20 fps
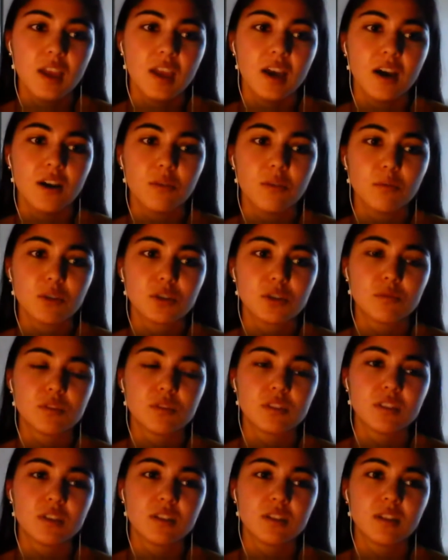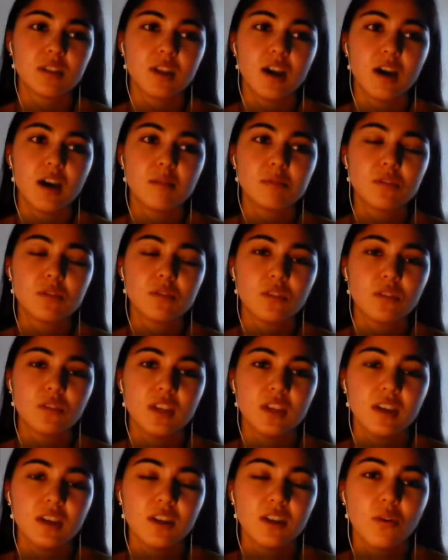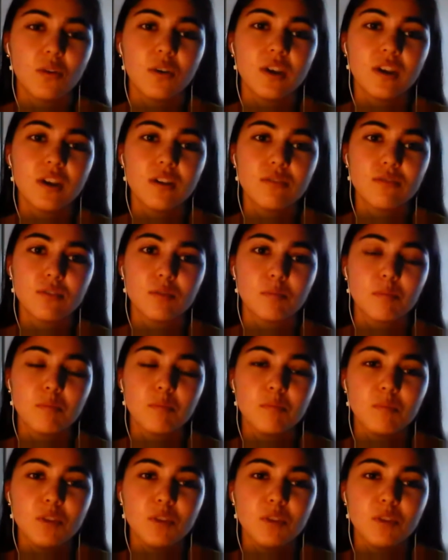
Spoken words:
which was absolutely annoying for,